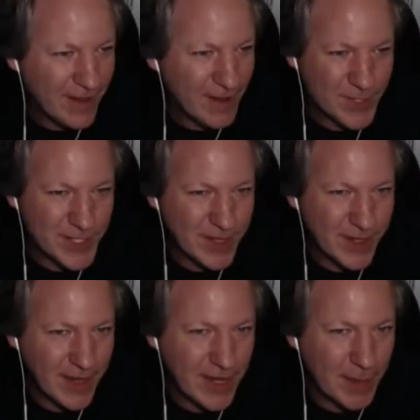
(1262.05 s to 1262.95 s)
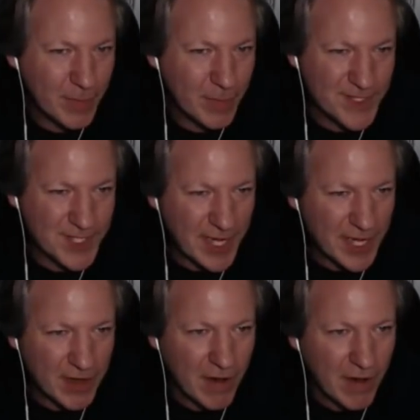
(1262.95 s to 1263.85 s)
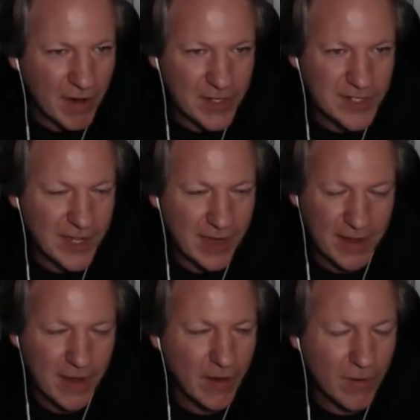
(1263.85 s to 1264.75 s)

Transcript: there was a, a, couple of city cars that you know